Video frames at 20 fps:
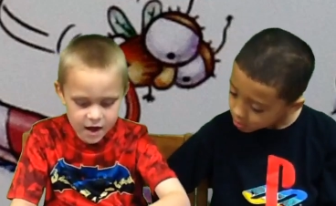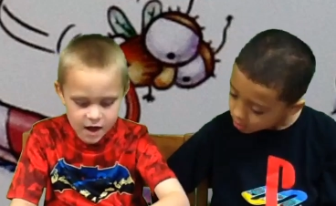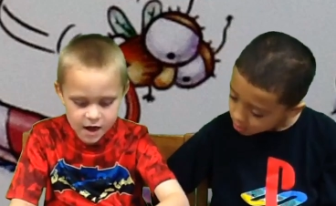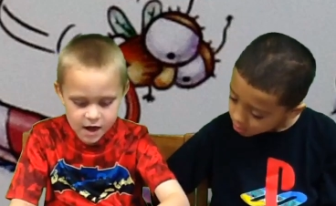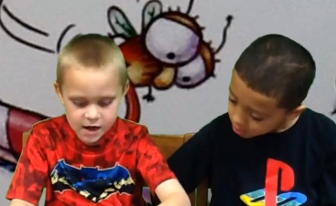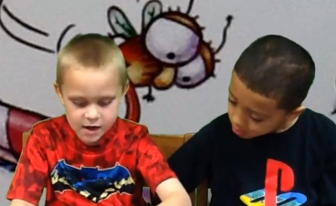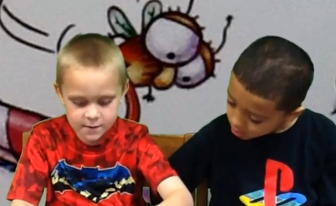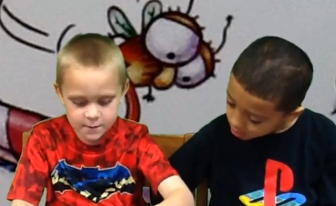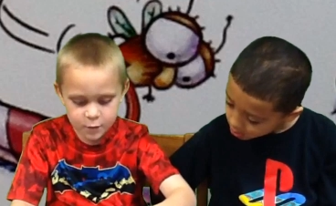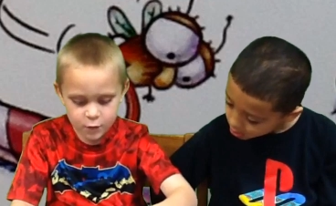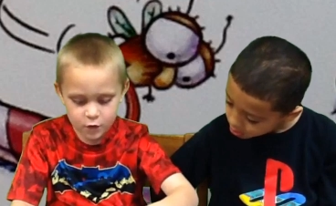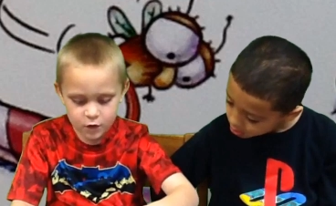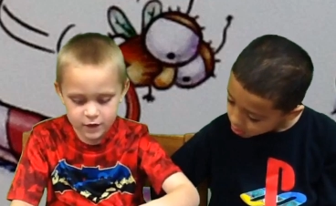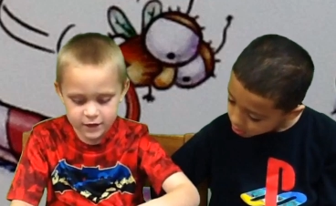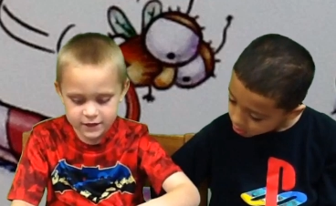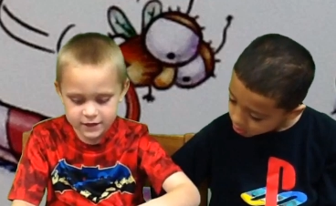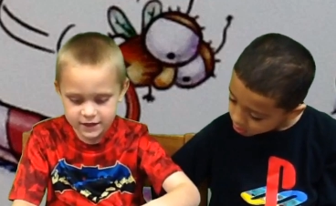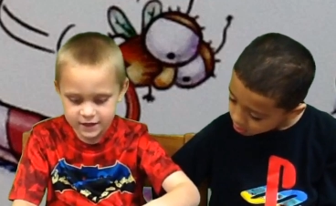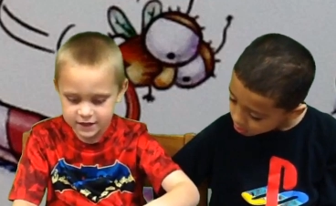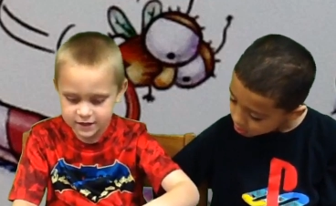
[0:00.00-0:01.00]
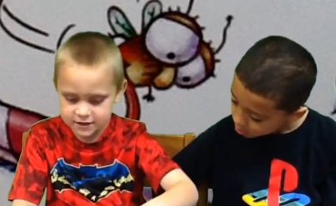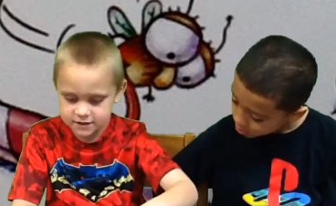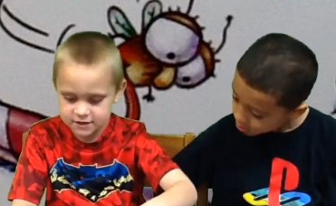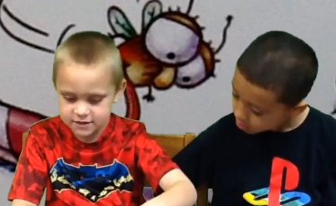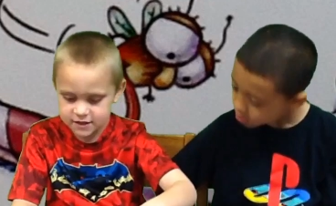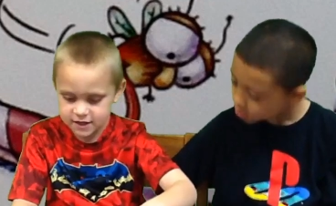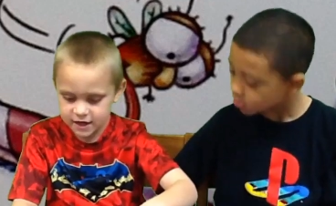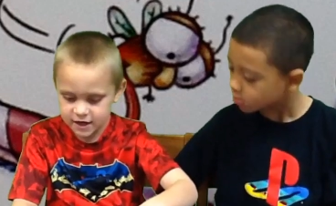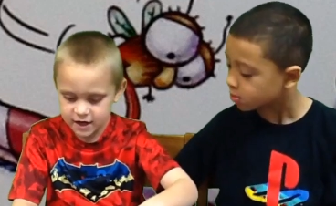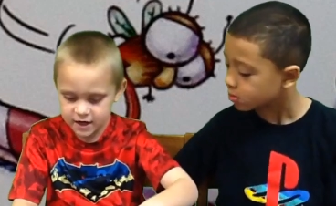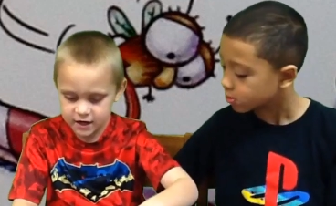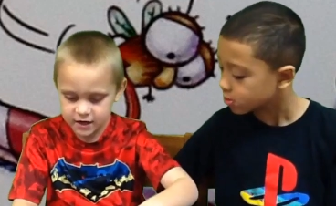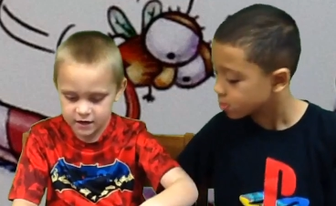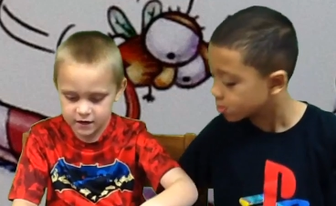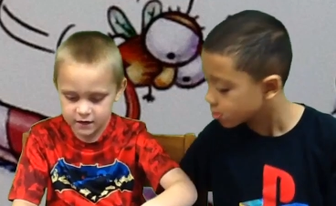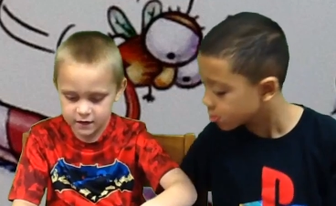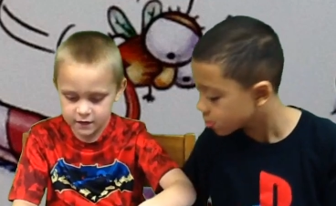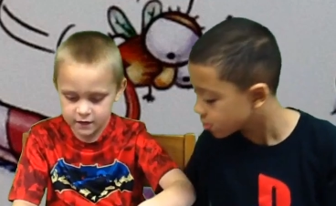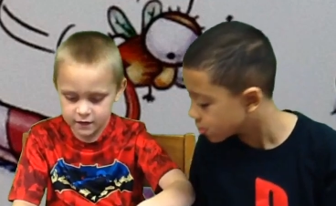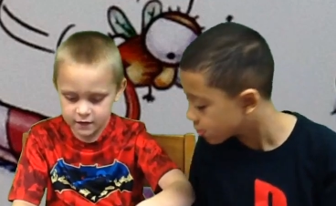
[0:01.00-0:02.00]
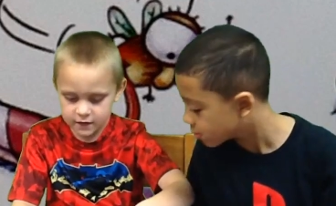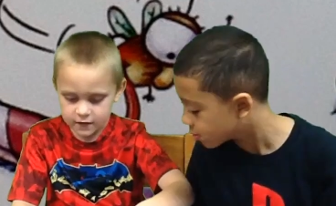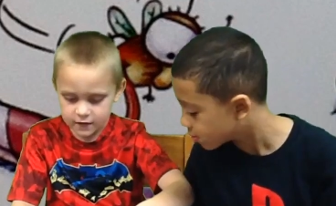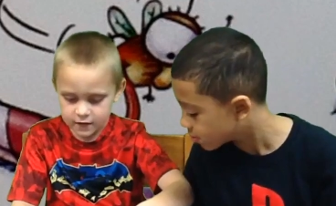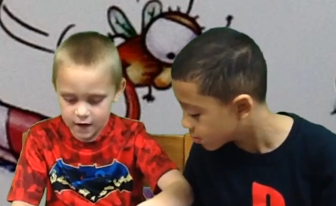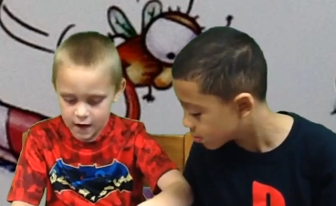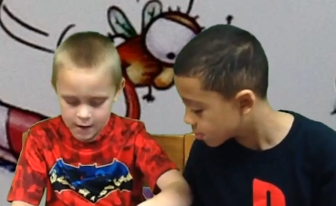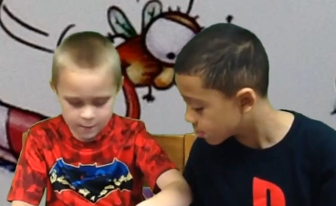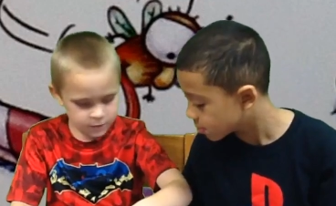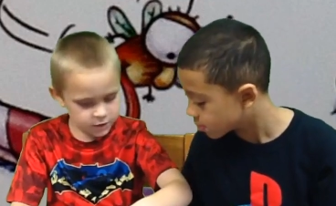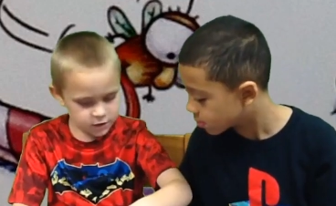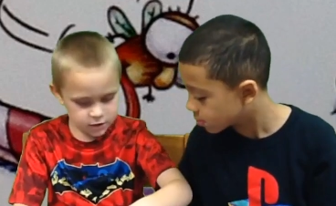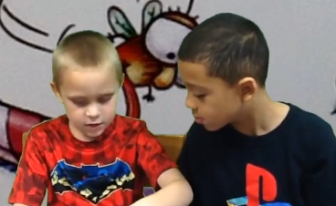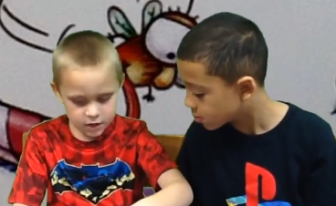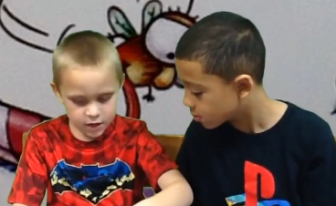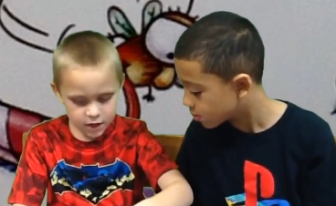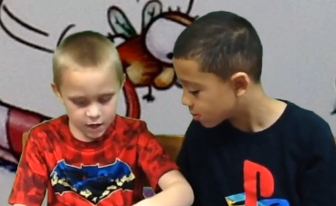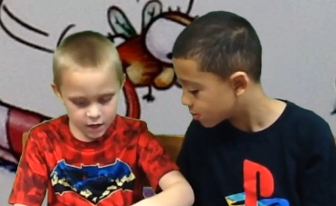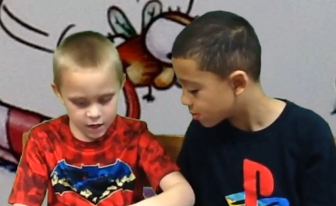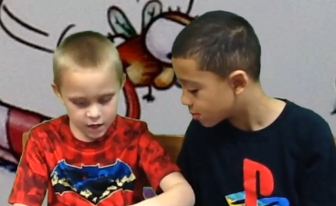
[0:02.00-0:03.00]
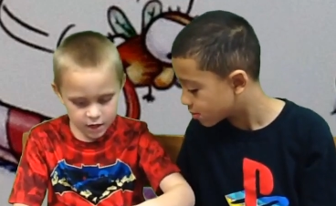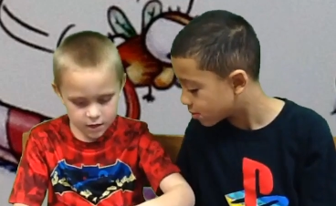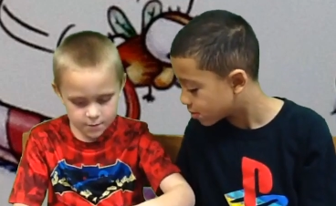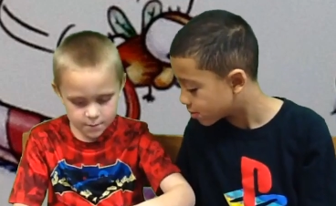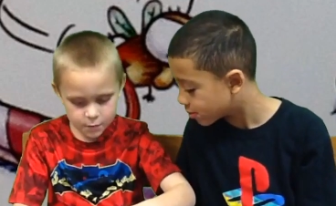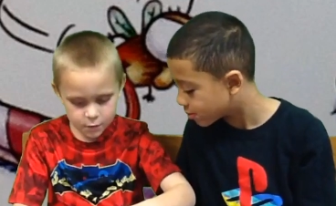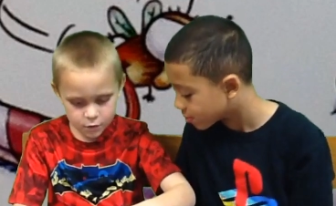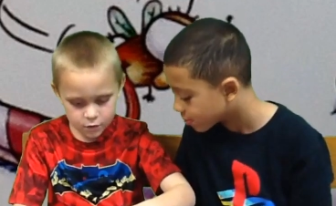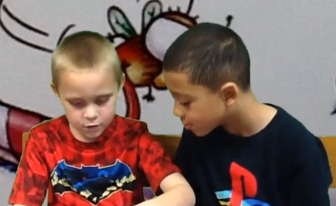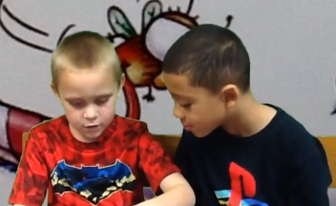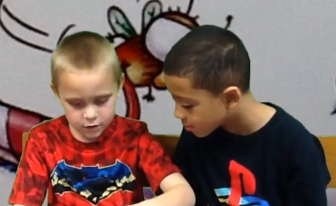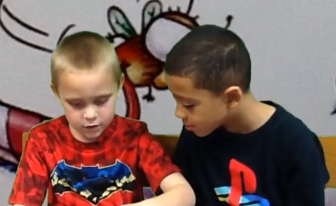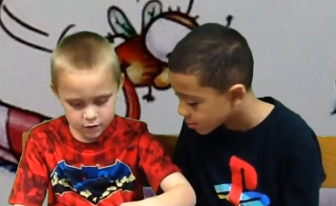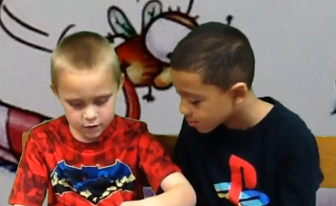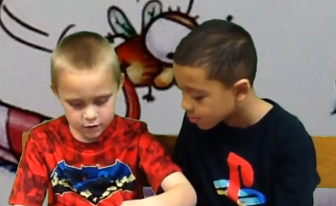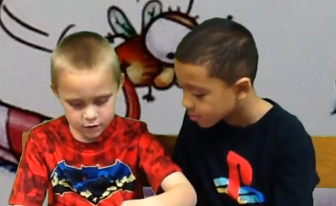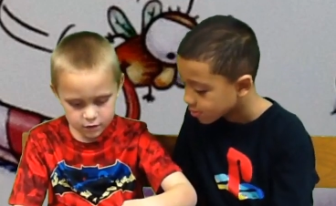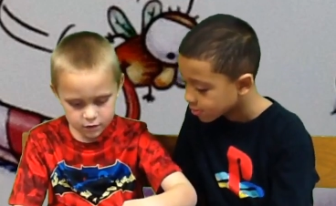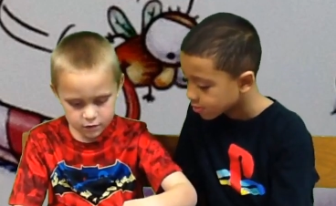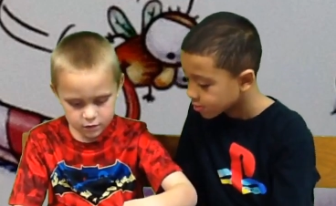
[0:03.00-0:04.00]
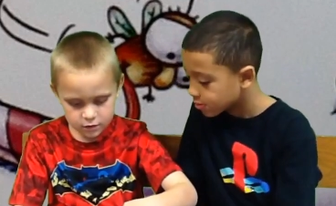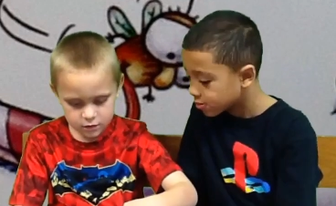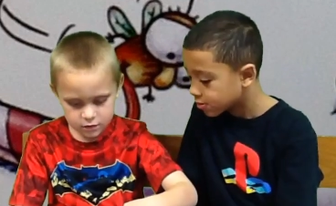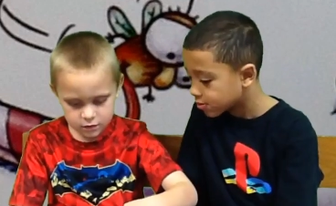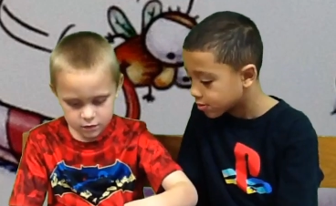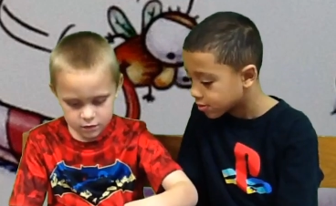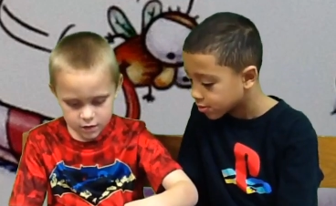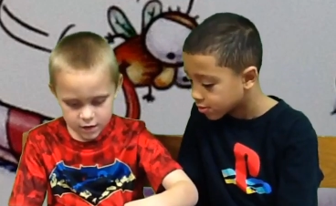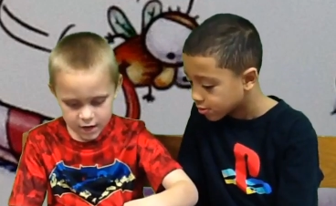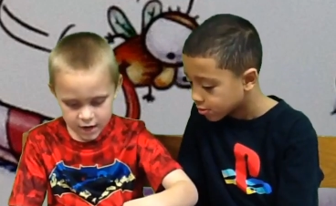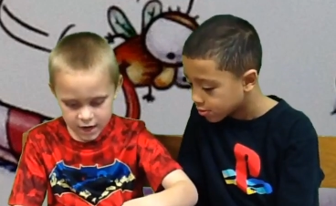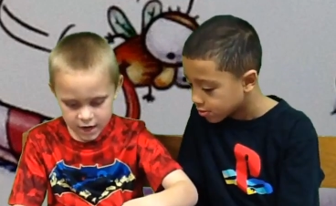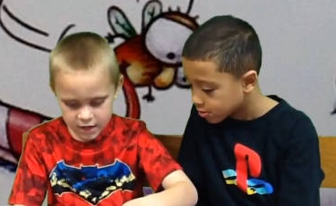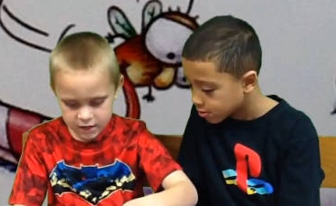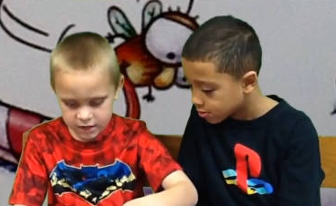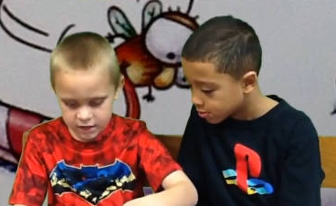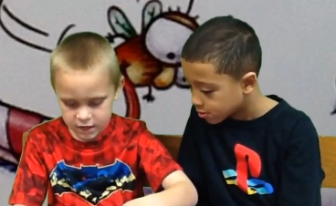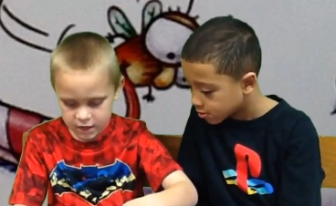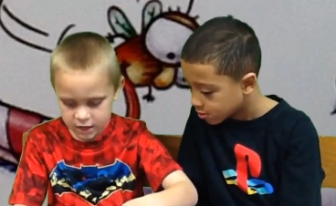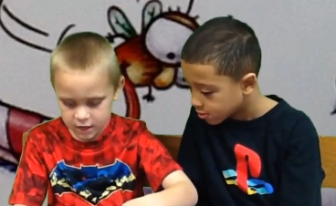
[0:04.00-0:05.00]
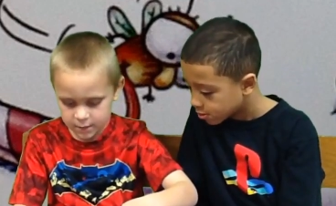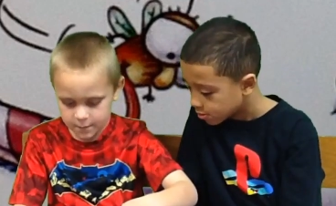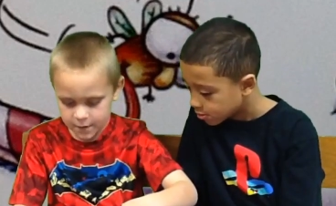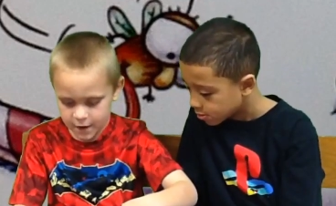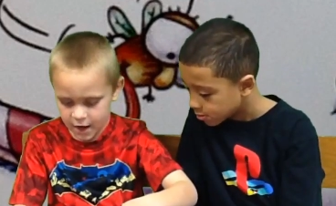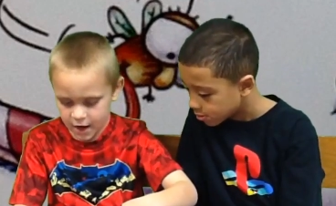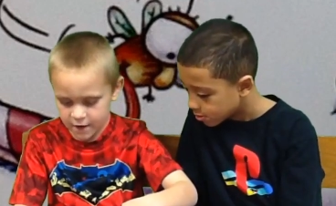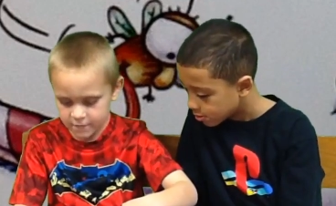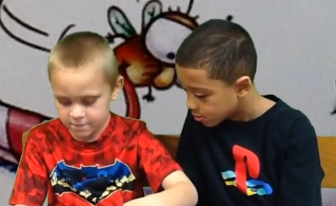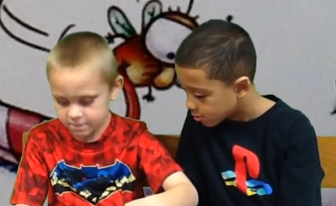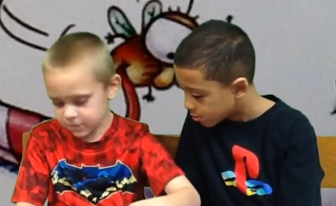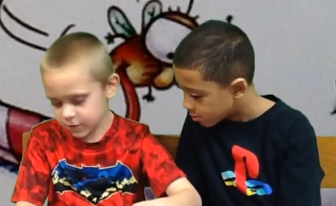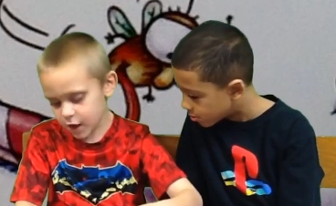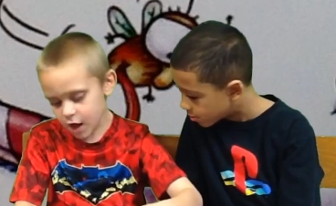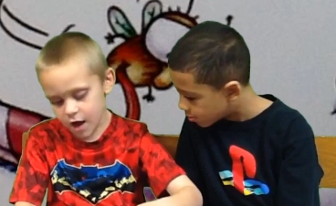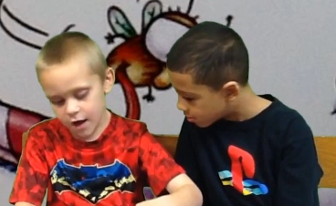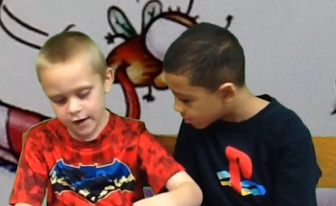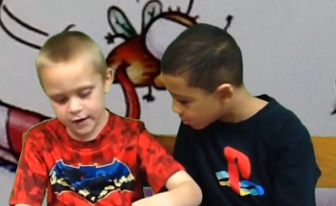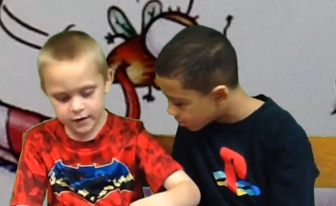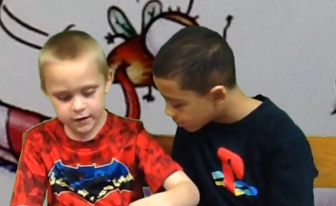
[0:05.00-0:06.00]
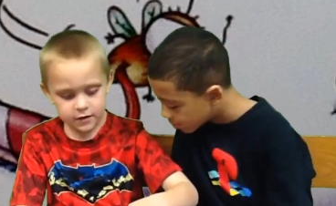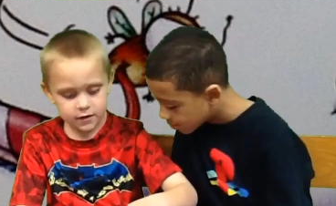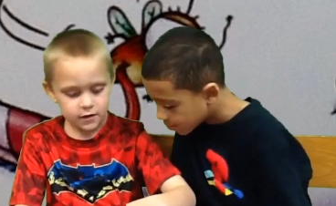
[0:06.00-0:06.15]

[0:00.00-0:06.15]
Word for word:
Speaker 1: A boy can say, I mean, a boy had a pet fly.